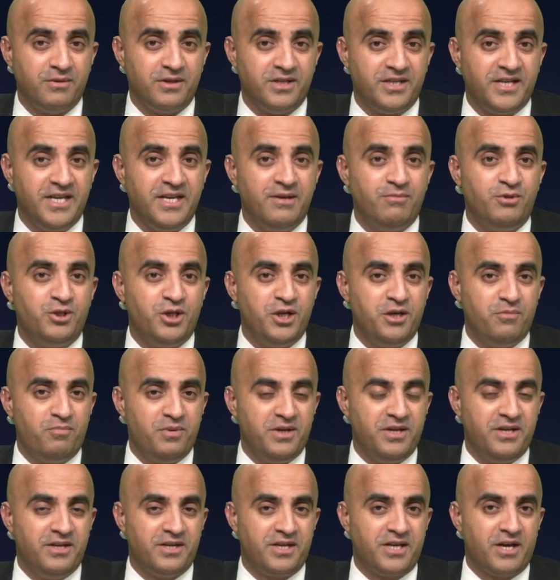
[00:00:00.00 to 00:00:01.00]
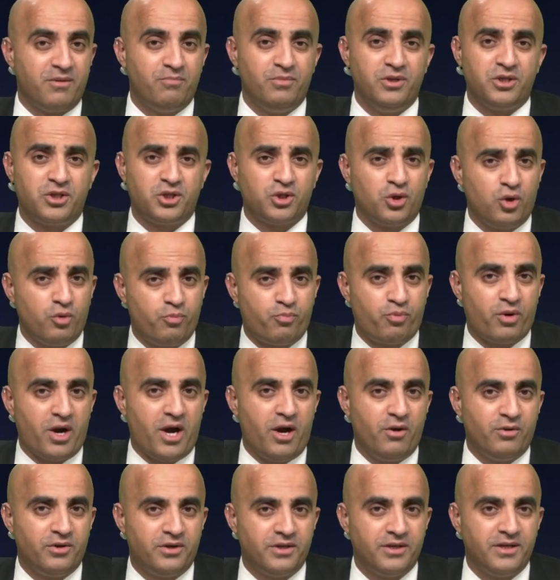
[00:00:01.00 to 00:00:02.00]
Team GB can be so
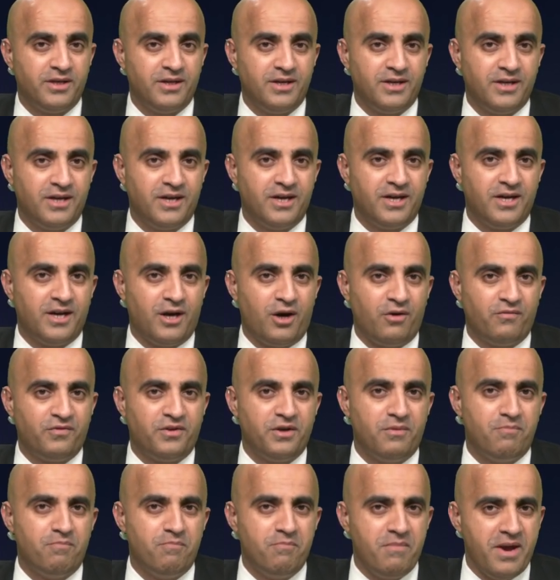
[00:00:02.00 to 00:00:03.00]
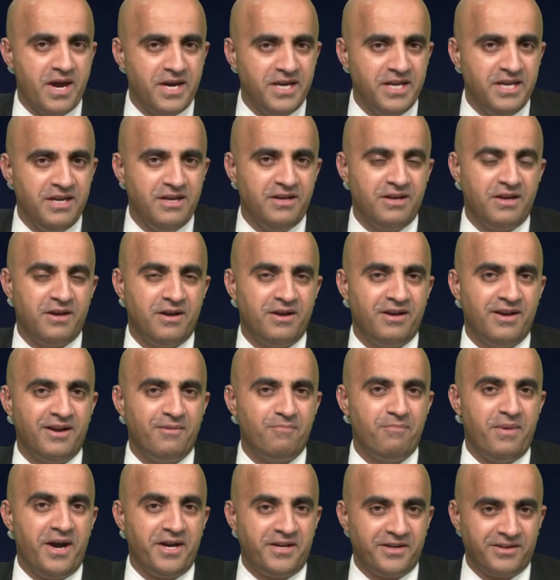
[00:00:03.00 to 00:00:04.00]
proud uh, of the many
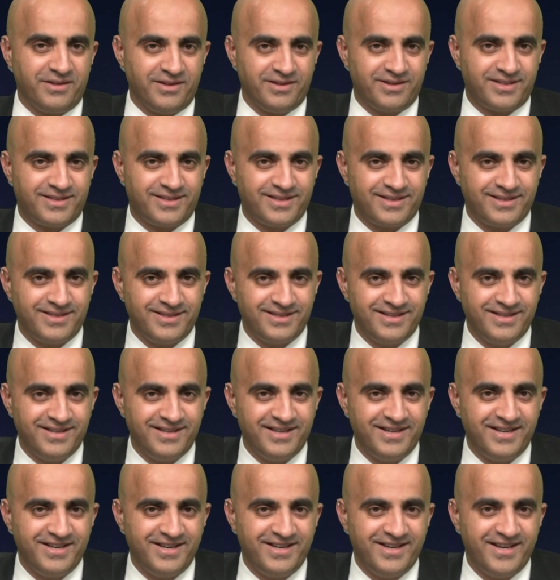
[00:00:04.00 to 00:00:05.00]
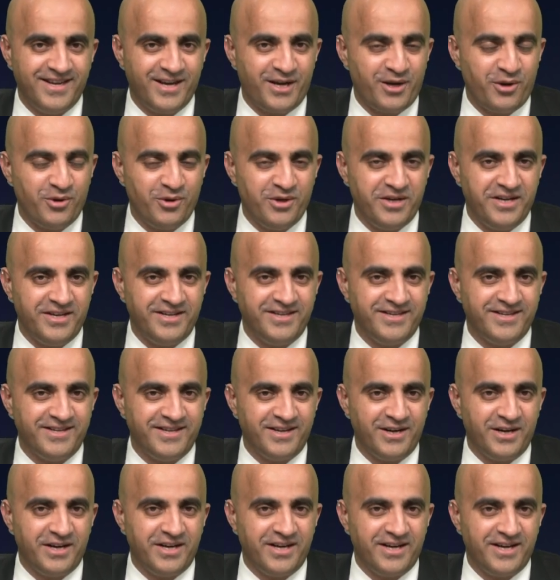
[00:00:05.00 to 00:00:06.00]
medals, including
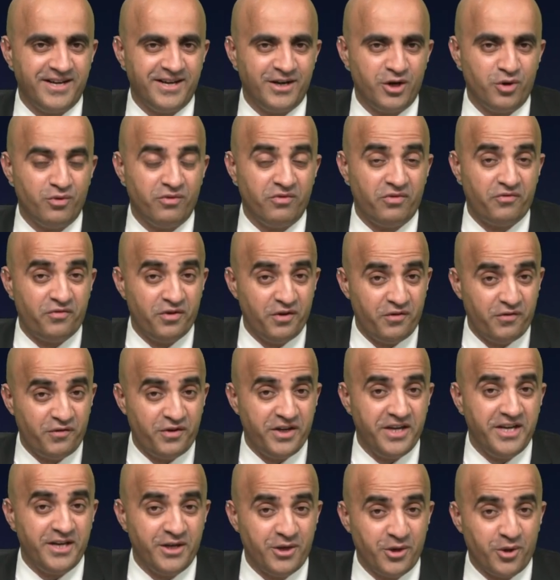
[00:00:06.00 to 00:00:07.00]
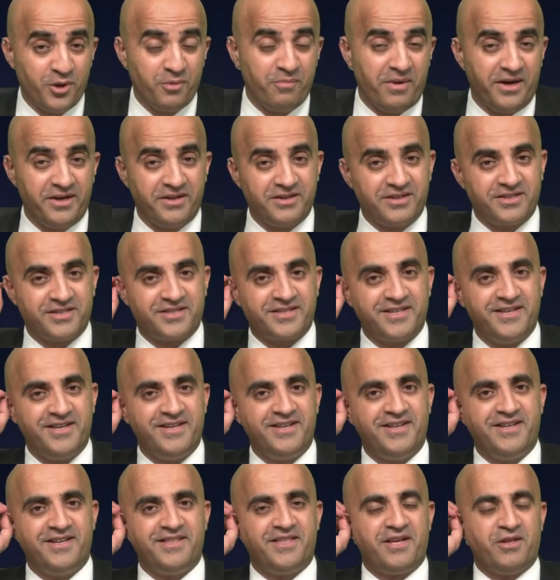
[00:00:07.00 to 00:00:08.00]
over 15 gold medals,
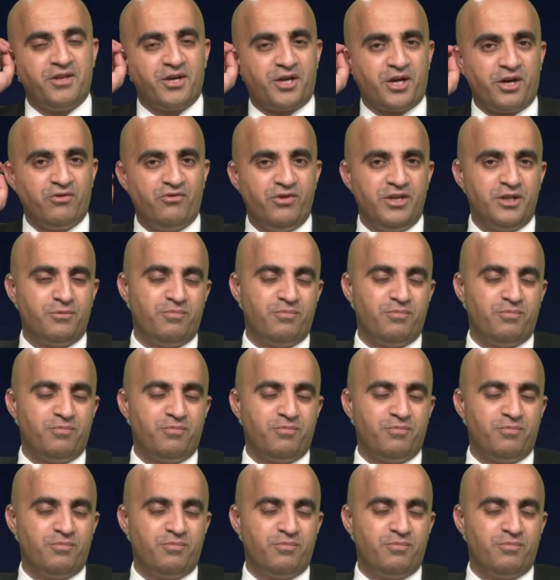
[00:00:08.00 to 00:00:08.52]
that the country has